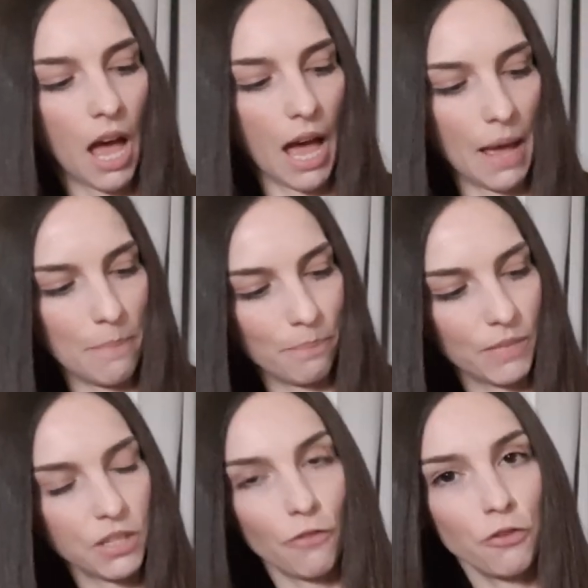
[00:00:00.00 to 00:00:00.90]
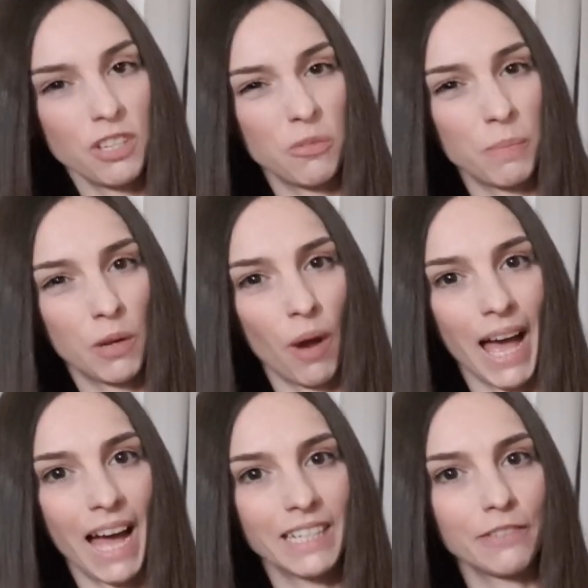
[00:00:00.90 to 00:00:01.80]
Um, so I thought this would be quite
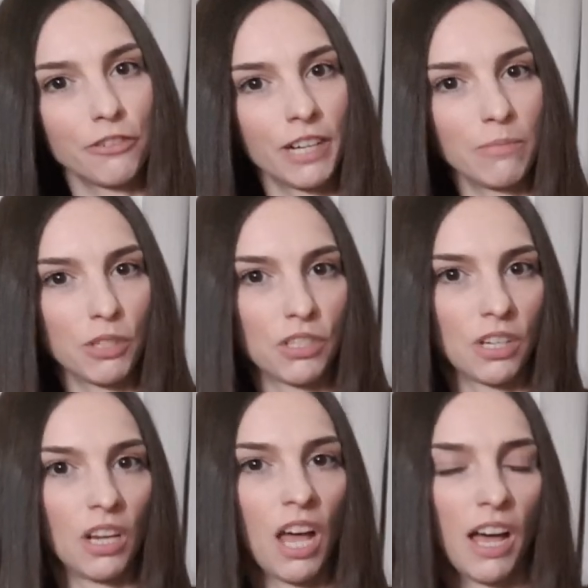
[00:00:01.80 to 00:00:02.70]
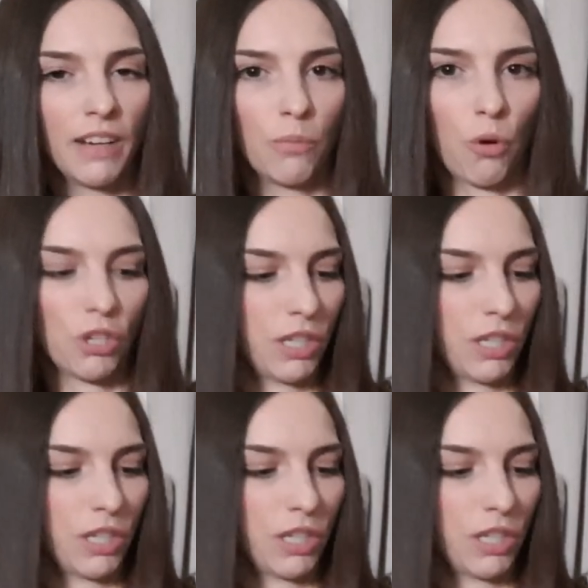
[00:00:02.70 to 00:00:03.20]
handy for him just to learn and watch